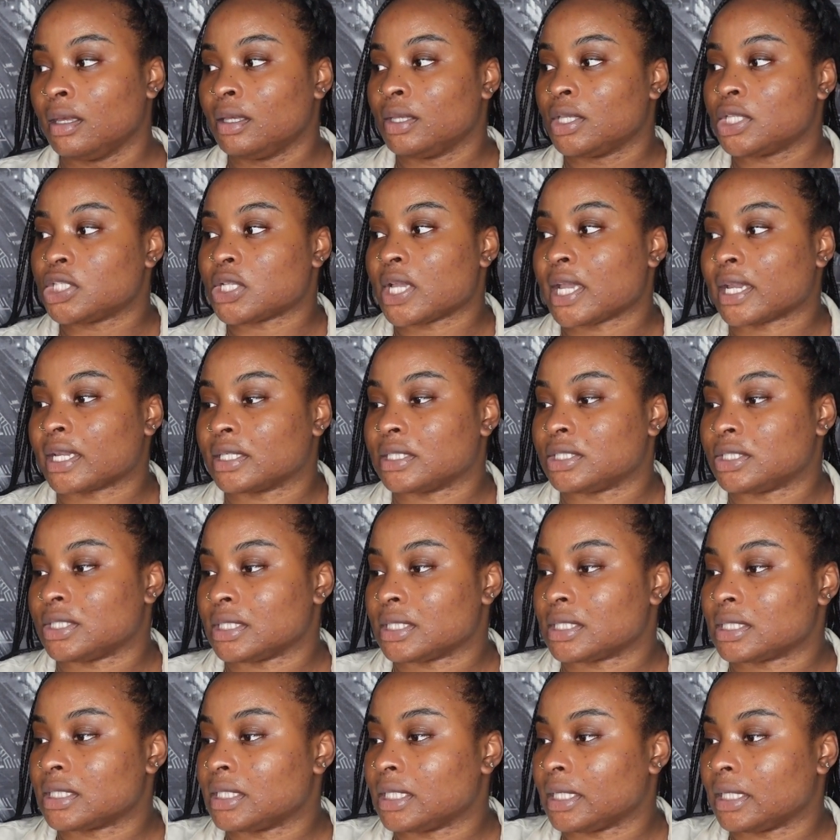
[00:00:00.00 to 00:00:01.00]
So I could
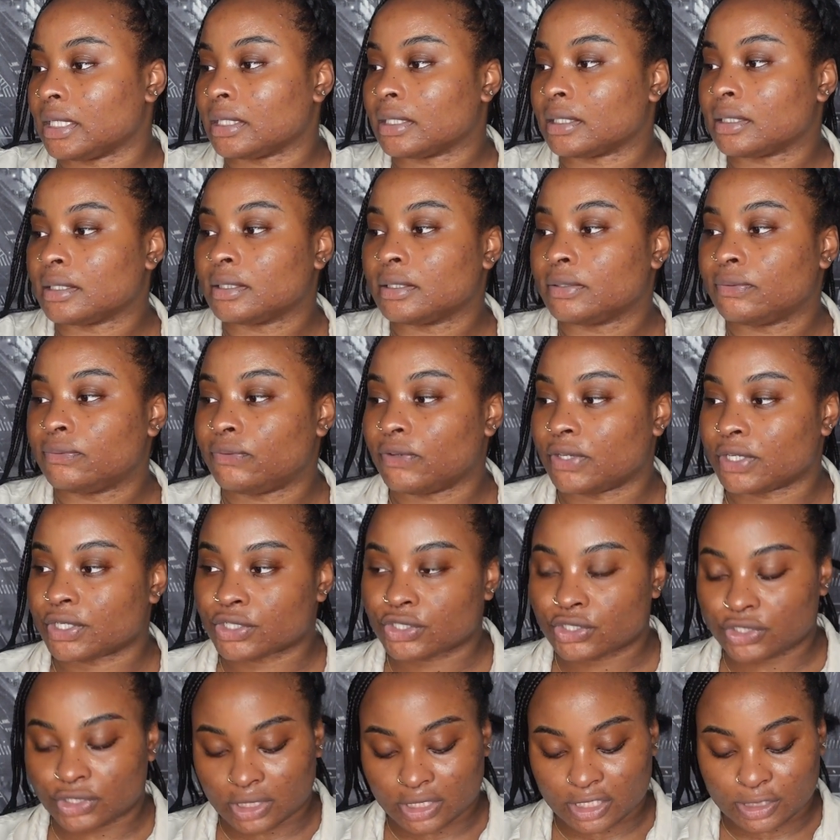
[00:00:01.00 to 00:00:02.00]
just like
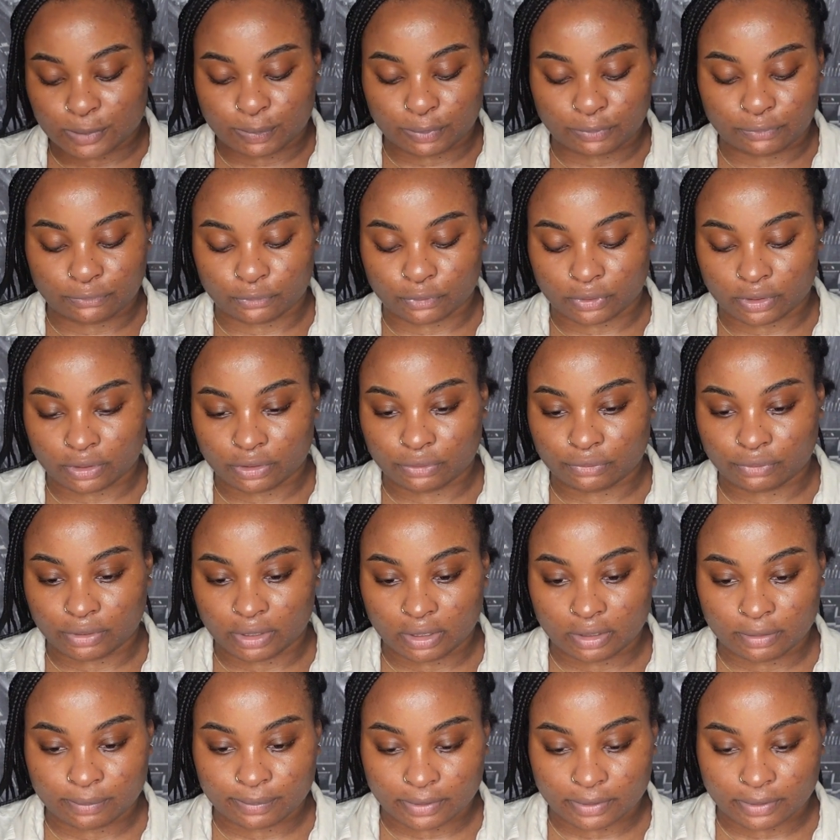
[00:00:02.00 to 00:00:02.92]
finish this before 3,